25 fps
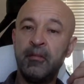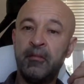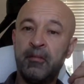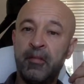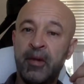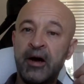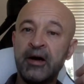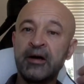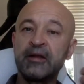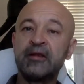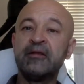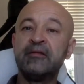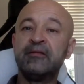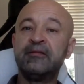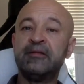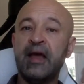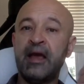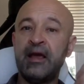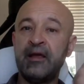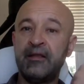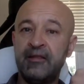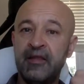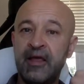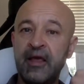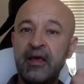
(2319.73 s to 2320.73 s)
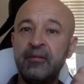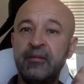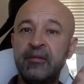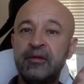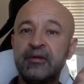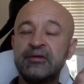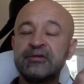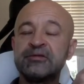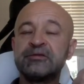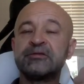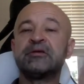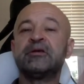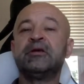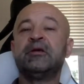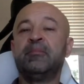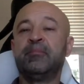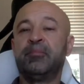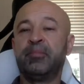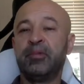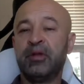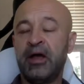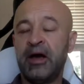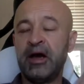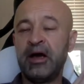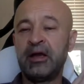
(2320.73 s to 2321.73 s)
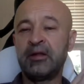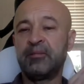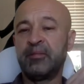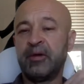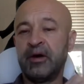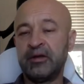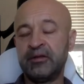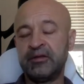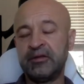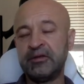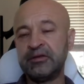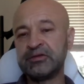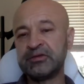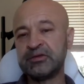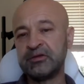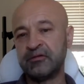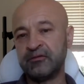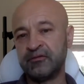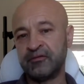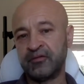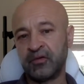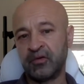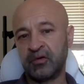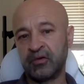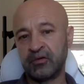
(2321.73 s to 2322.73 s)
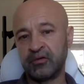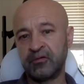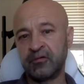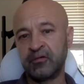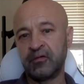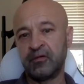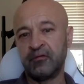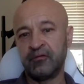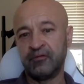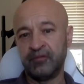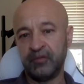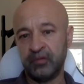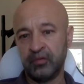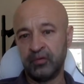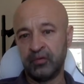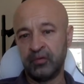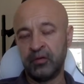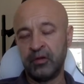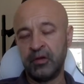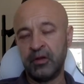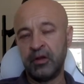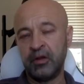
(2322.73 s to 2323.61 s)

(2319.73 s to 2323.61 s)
market dynamics implied by this inferred view